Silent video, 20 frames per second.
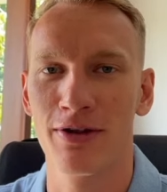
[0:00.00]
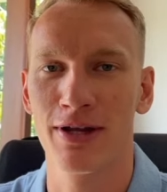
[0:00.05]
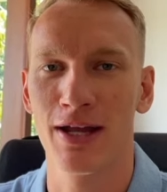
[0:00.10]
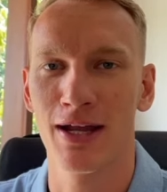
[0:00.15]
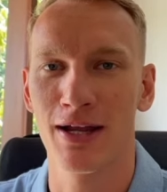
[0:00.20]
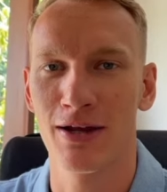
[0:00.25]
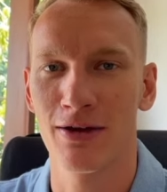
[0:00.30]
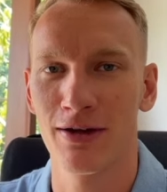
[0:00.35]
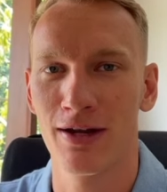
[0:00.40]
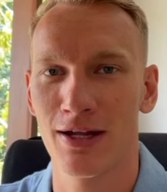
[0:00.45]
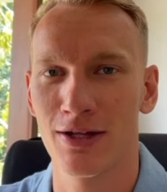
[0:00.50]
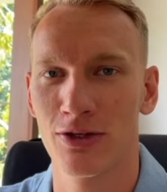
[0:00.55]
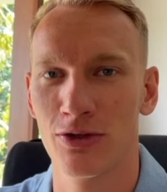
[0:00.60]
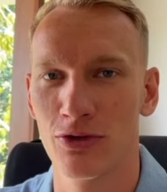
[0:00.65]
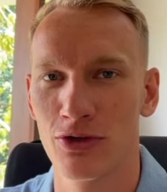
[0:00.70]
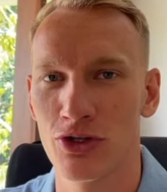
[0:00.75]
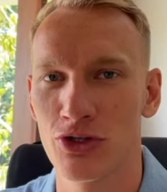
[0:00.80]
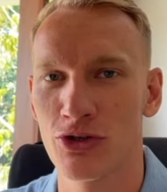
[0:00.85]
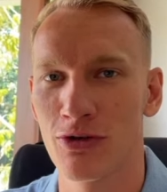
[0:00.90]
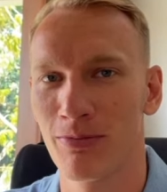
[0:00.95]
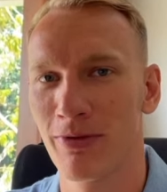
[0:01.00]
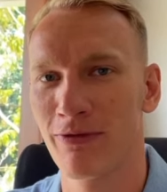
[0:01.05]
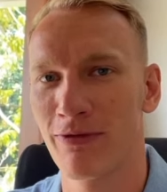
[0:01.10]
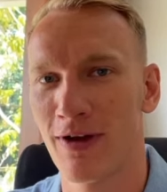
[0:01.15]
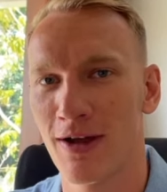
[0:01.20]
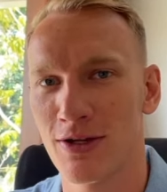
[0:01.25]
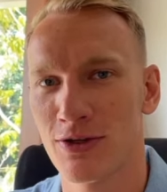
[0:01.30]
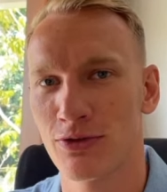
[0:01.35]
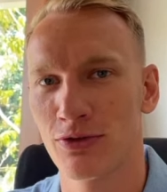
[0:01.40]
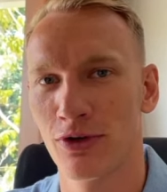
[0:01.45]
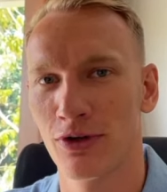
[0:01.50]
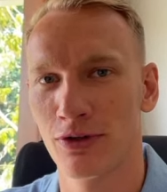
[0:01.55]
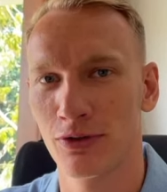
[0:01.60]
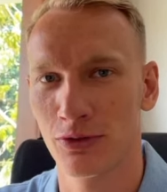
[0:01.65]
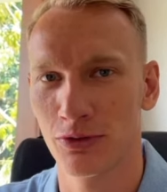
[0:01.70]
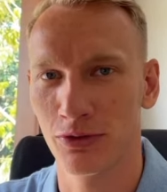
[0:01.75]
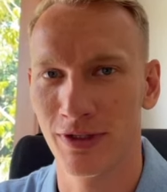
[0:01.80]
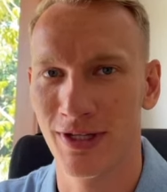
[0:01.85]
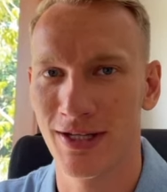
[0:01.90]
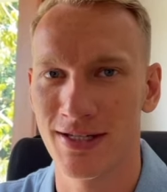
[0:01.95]
can connect your Shopify store
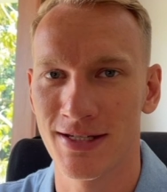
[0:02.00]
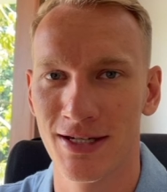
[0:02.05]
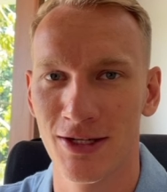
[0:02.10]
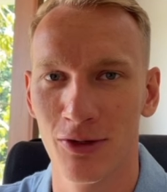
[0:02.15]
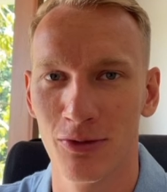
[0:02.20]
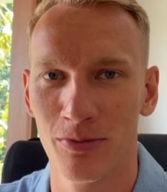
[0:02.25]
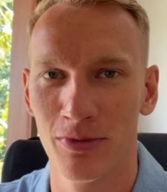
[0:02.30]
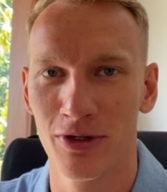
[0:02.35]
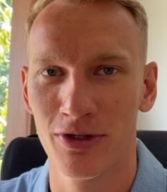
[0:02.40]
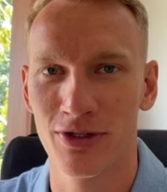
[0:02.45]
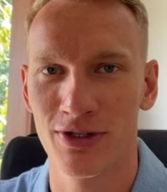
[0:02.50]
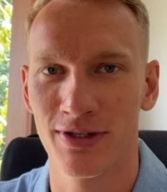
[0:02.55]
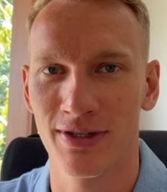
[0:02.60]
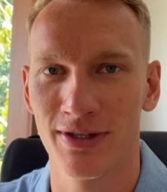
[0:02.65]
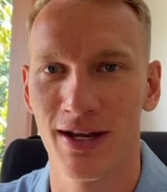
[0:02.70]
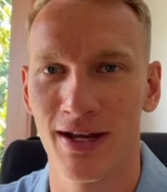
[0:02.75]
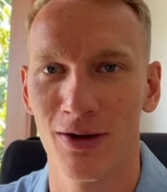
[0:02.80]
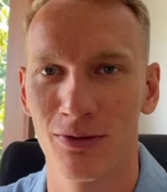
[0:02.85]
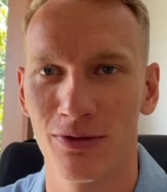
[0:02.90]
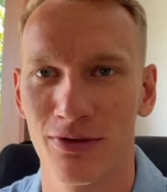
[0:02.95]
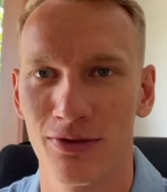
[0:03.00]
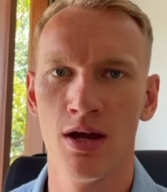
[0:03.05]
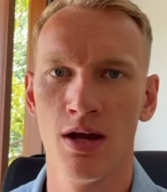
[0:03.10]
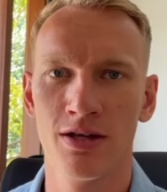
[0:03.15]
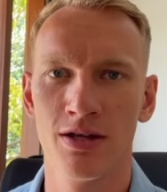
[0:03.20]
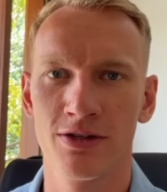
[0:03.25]
to this new merchant account.